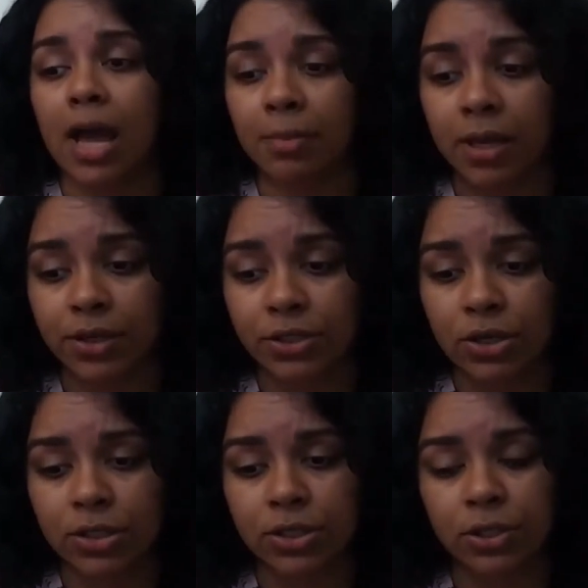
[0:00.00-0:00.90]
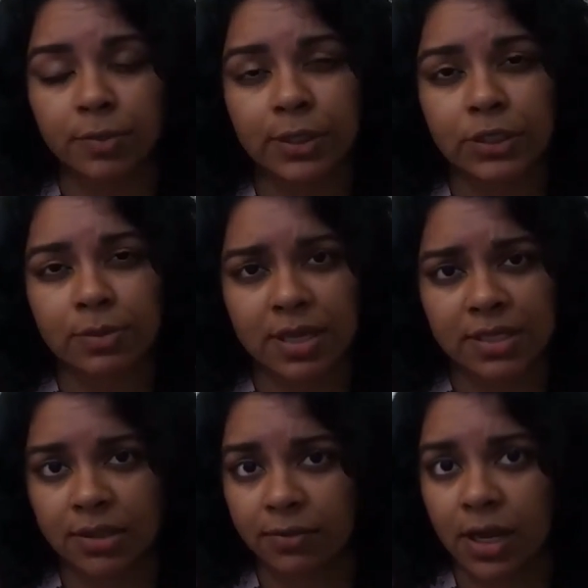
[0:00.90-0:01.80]
I'm here to talk to you about
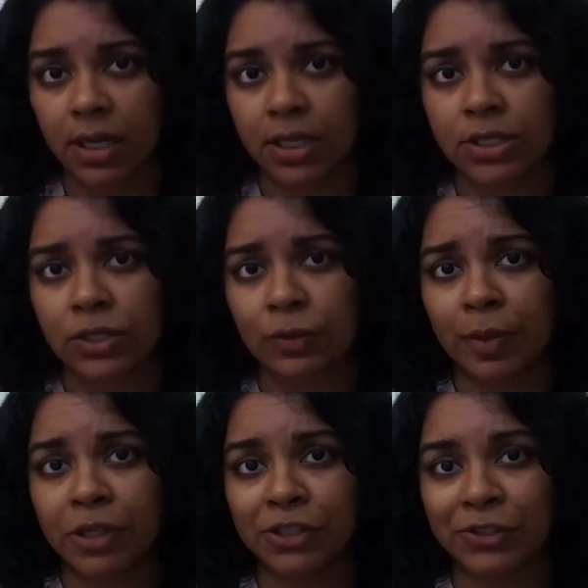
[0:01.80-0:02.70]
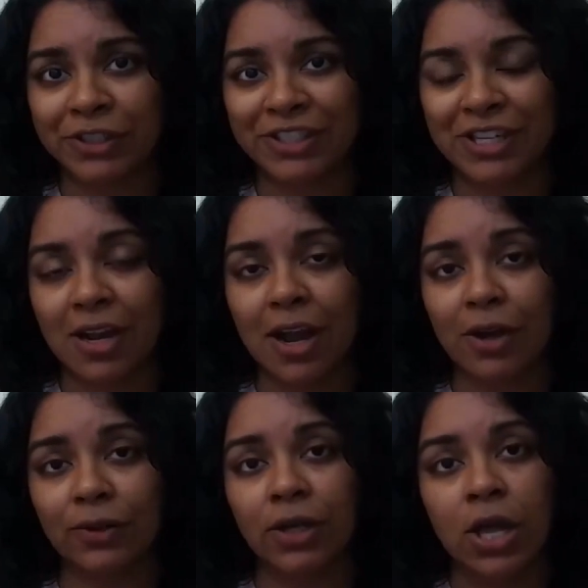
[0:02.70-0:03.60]
domestic violence, so make sure and check
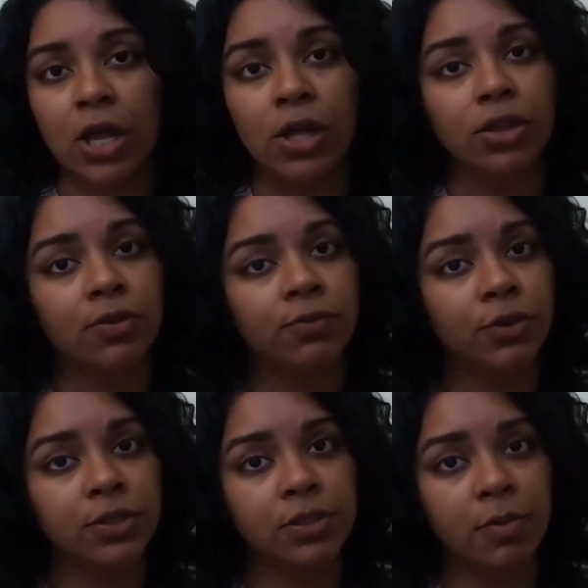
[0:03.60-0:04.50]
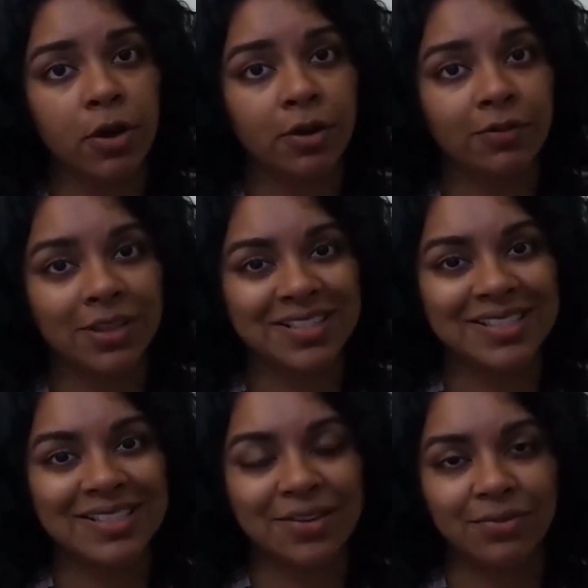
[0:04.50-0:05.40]
out the first part of
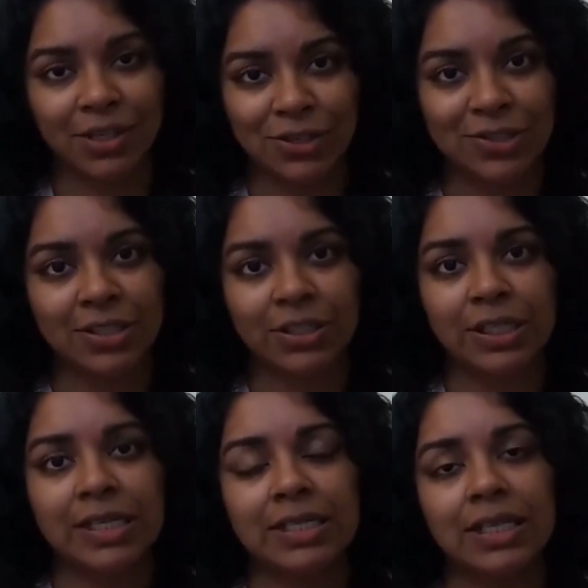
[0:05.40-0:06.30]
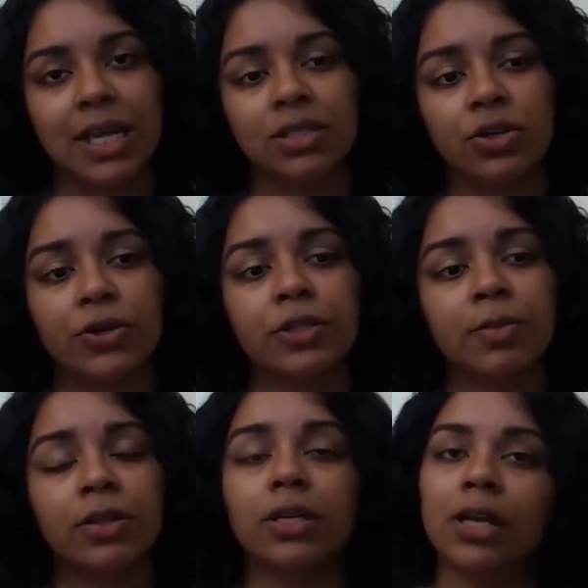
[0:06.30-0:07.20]
this video series that talks
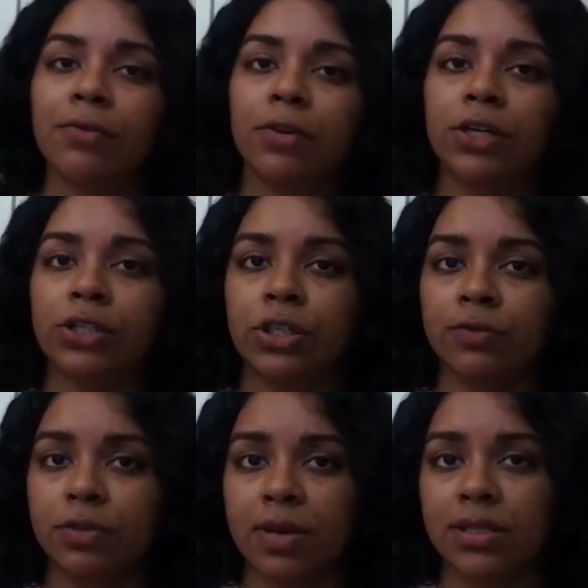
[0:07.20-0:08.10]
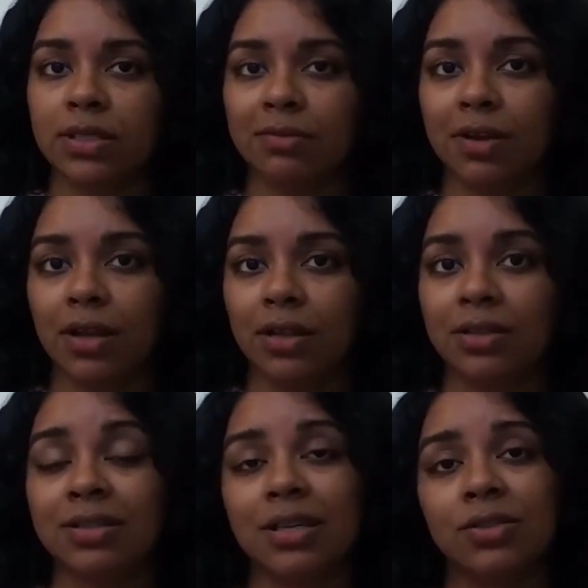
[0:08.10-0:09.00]
about the definition of domestic
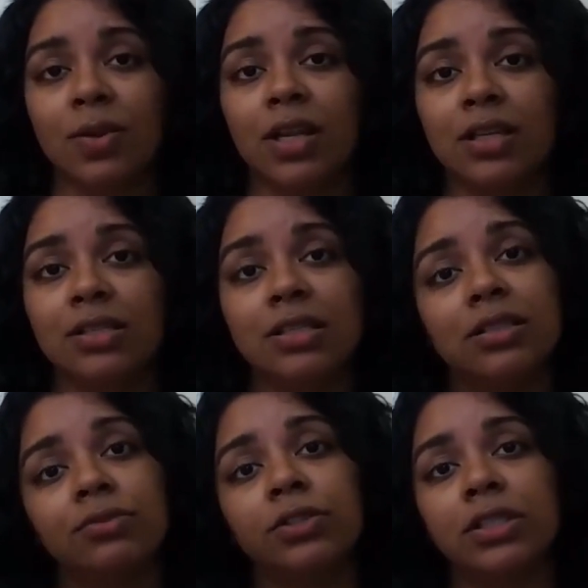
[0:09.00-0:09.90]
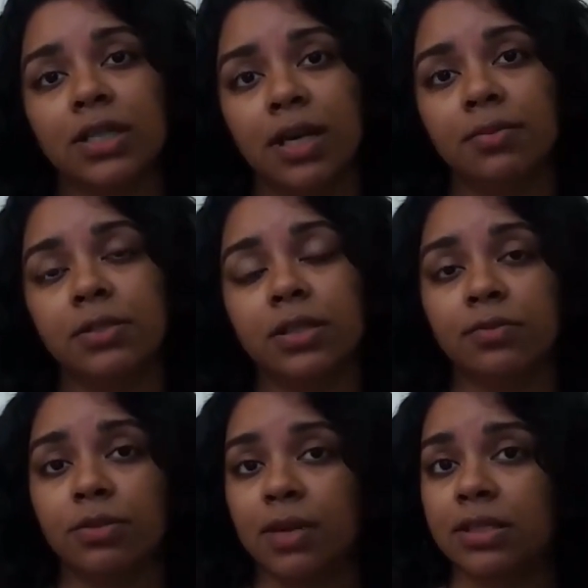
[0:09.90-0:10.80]
violence as well as the different types
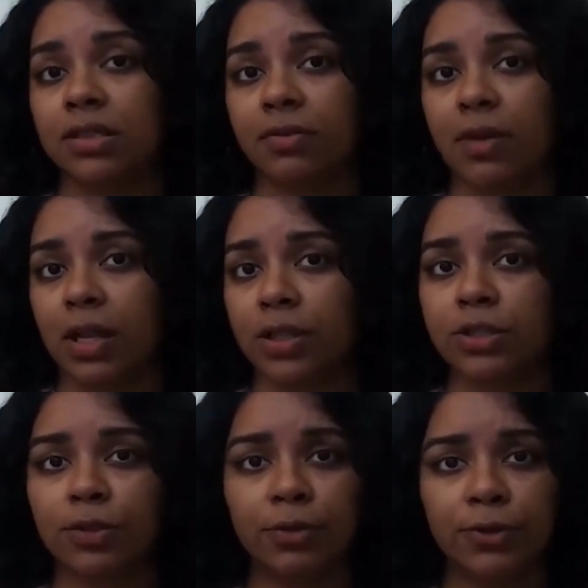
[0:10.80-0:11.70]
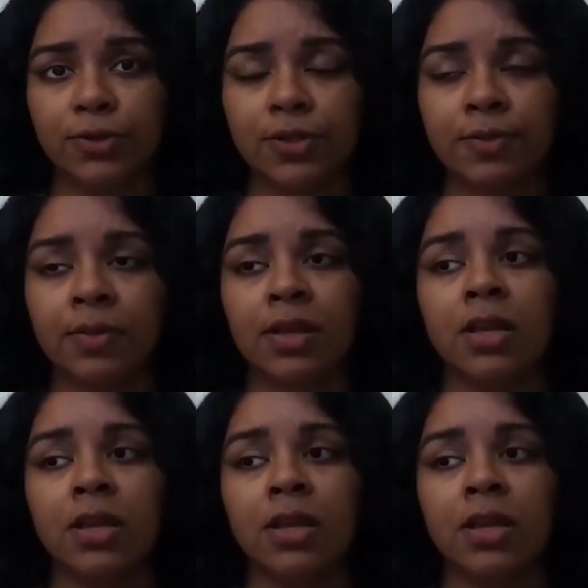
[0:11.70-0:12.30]
of domestic violence abuse.